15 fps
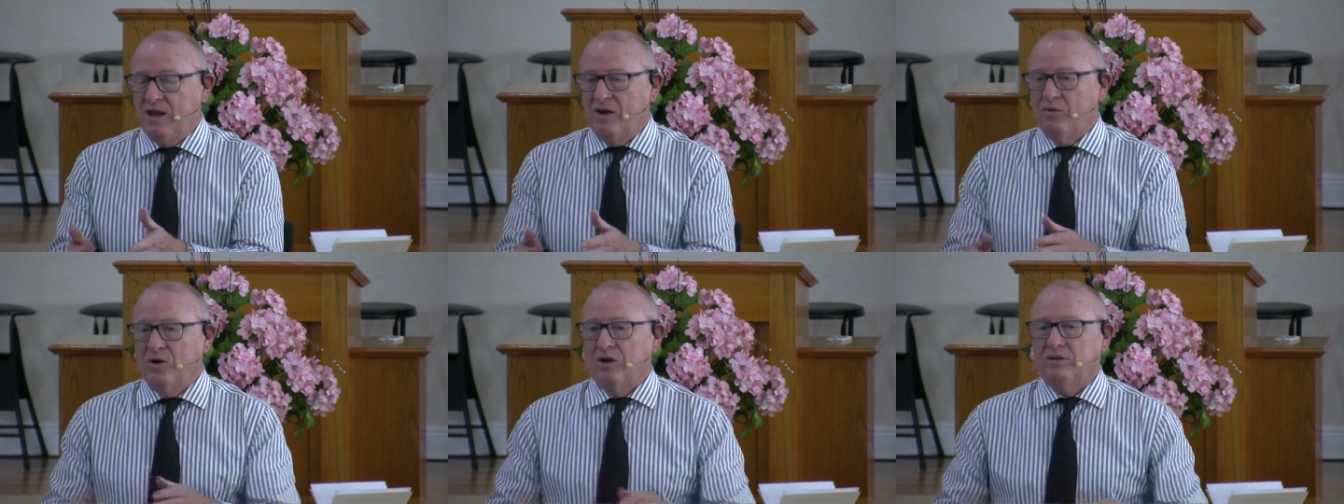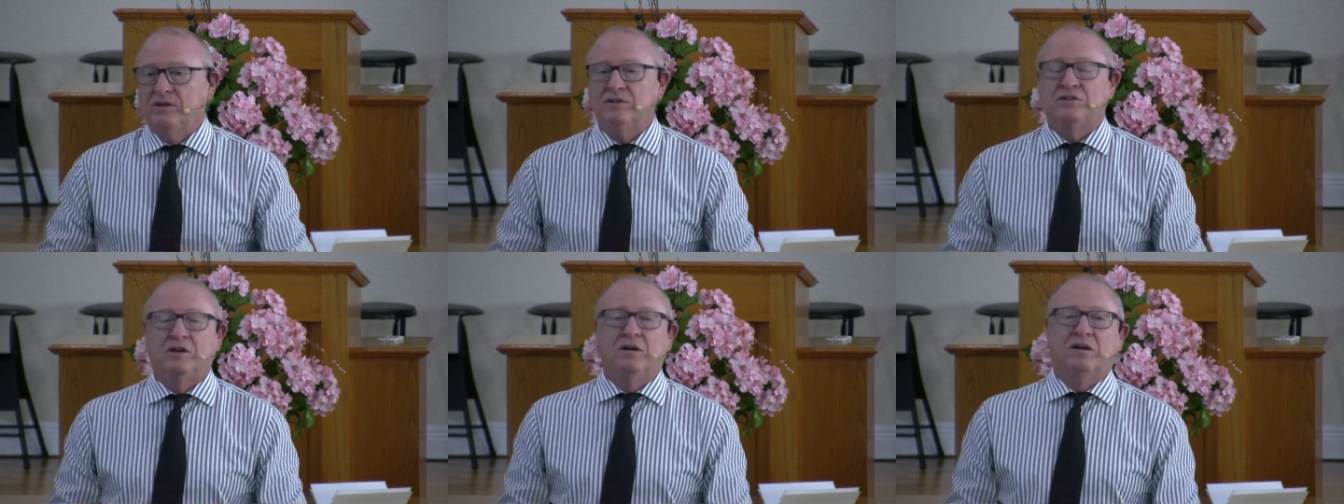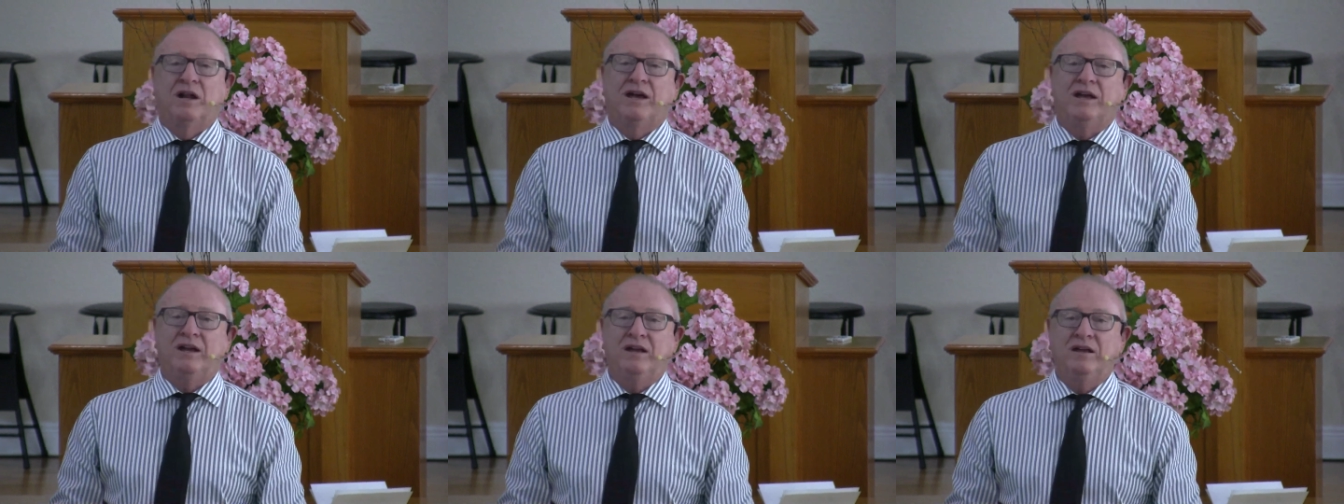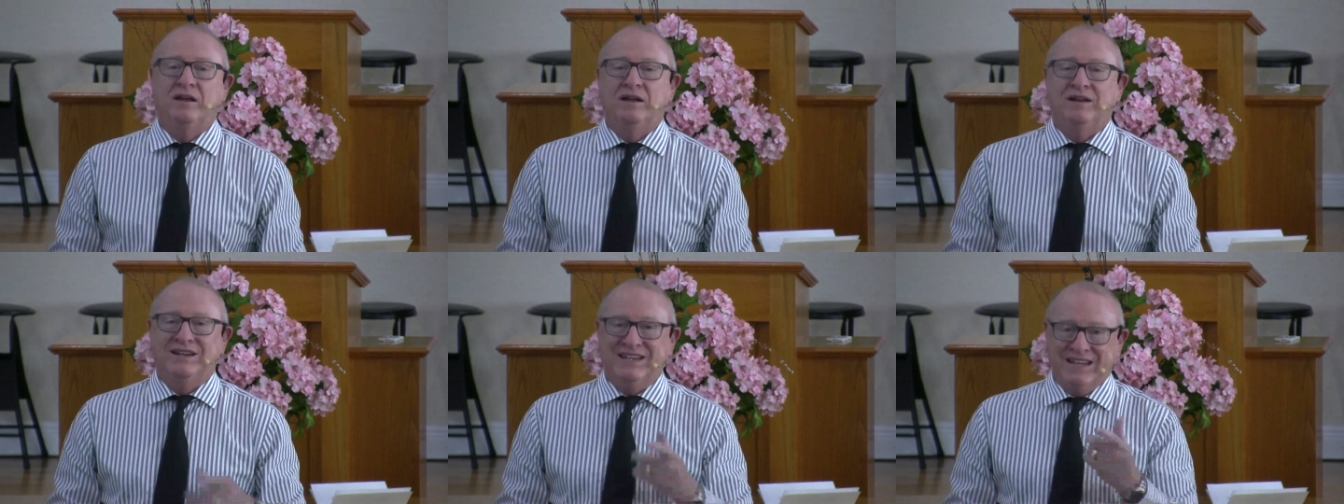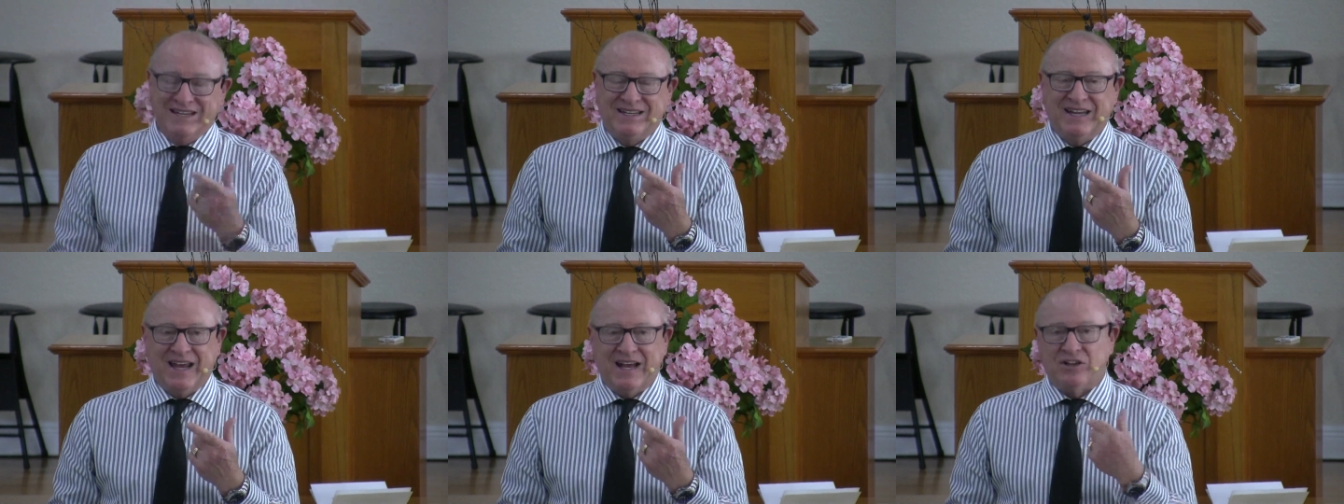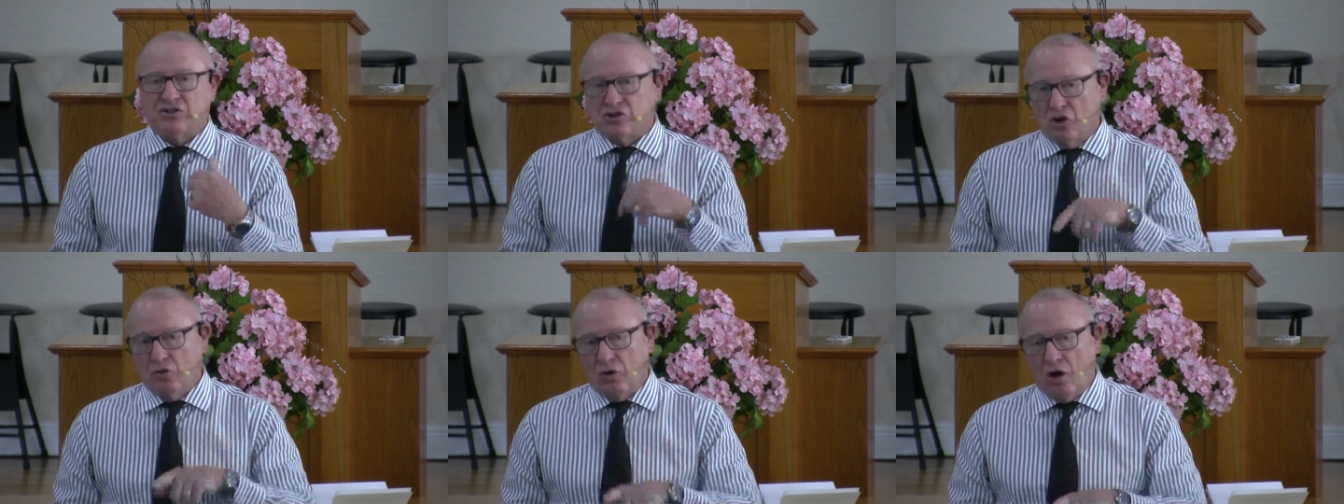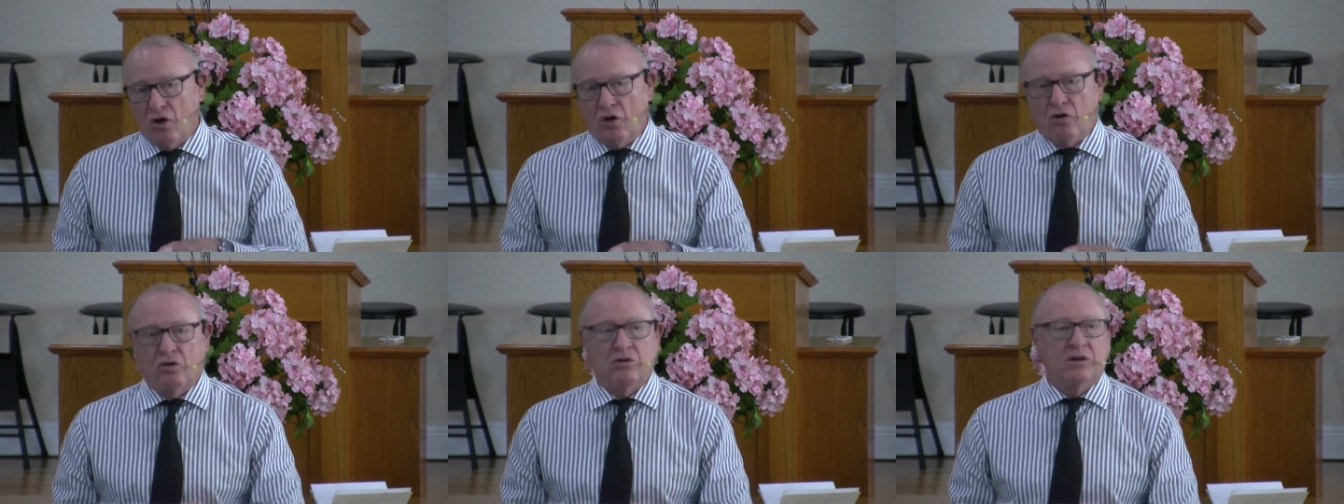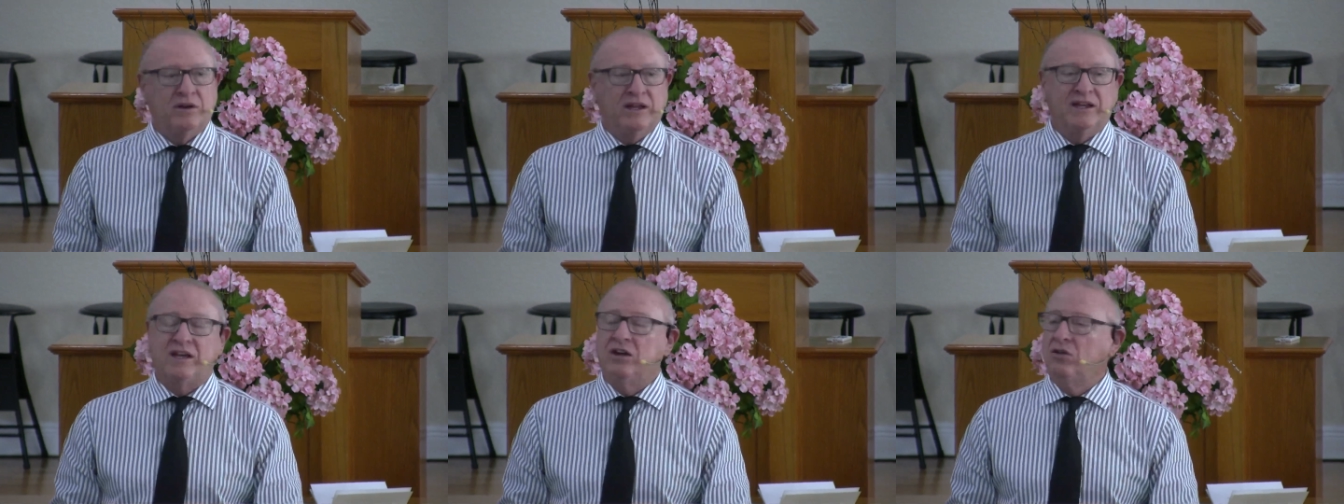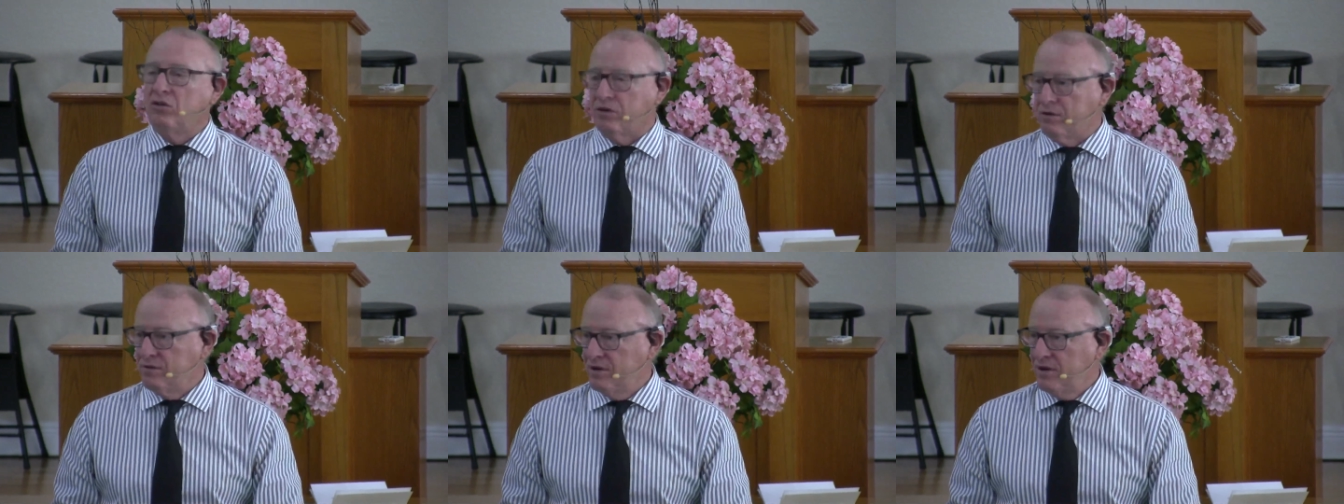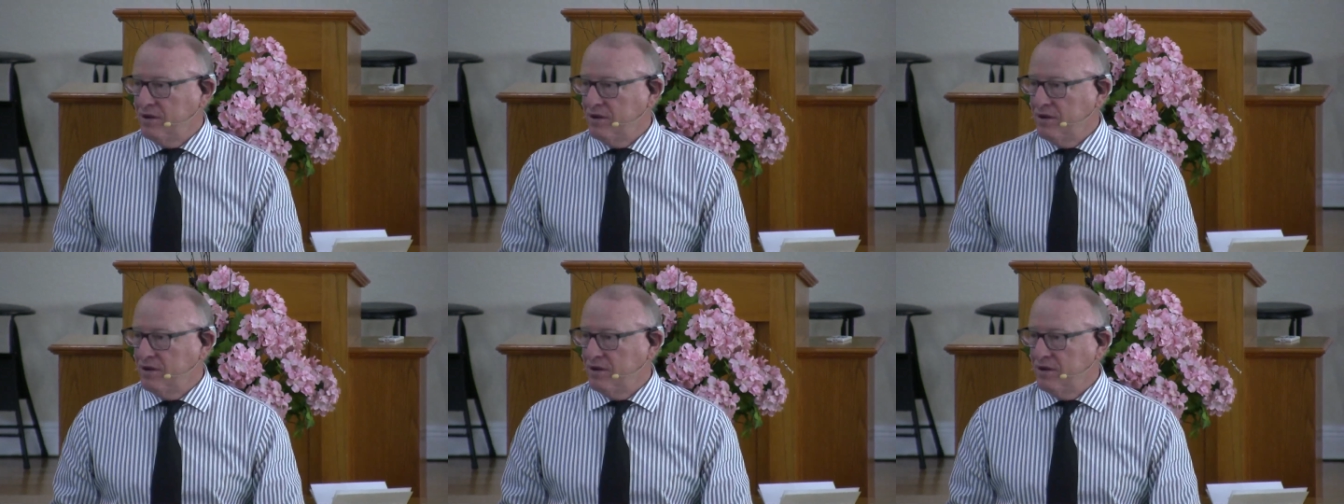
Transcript: Well, this young lady did that so long it killed her.